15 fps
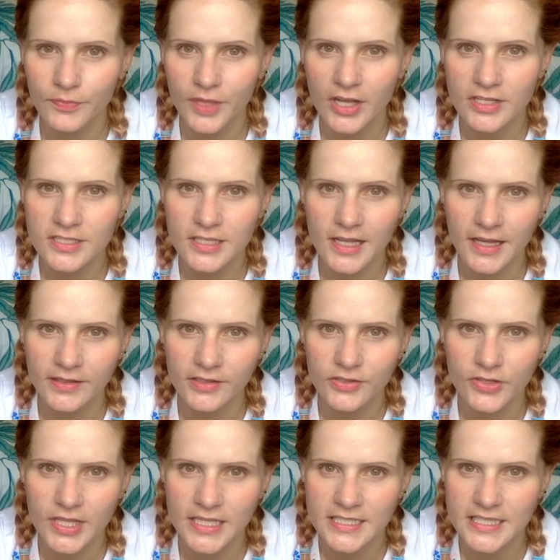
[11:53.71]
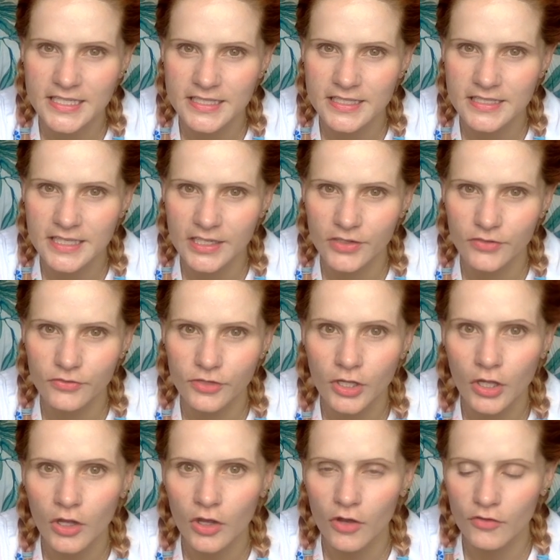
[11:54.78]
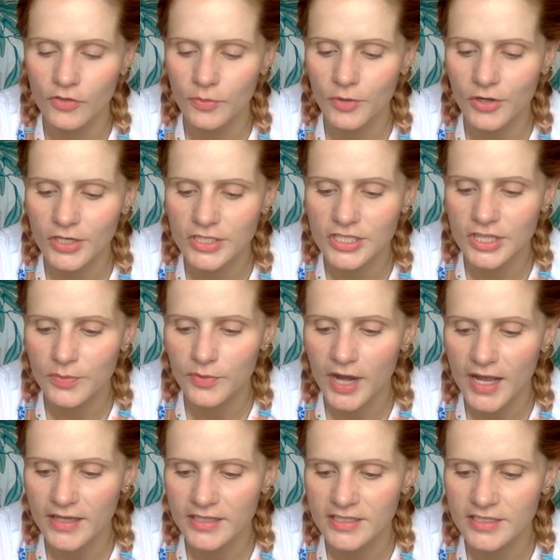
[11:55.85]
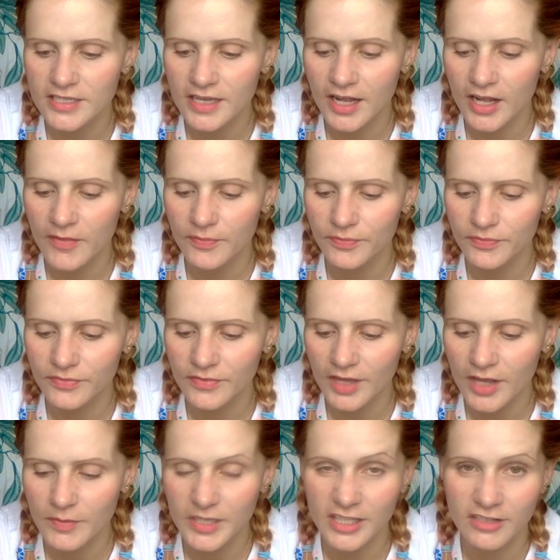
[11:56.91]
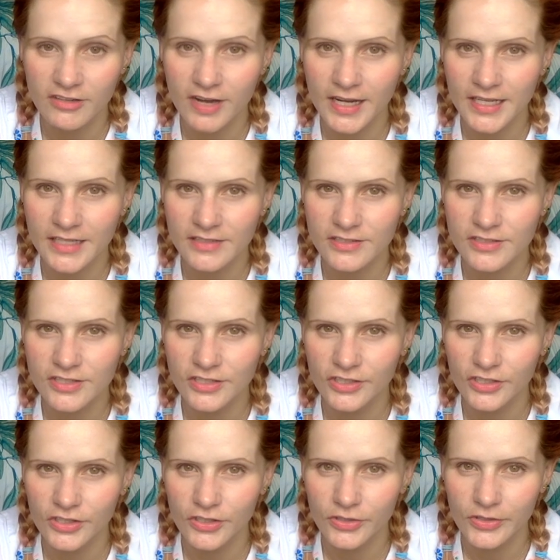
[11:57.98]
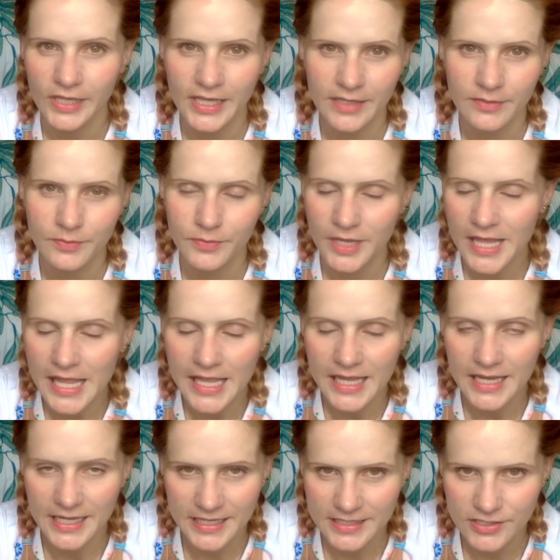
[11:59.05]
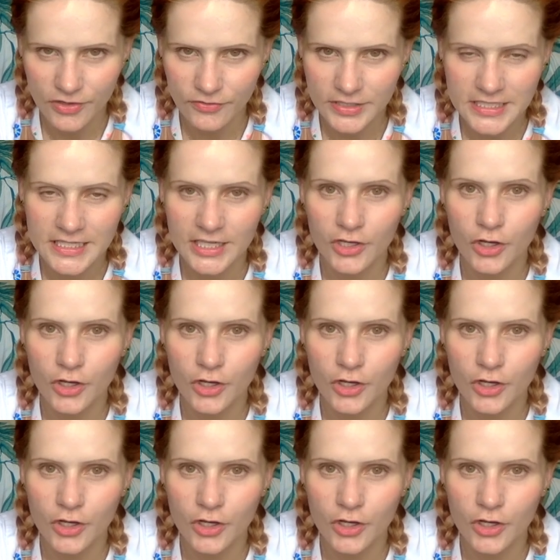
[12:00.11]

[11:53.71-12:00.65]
underline the authenticity of the product and the brand. I mean, credit to you. It is obviously a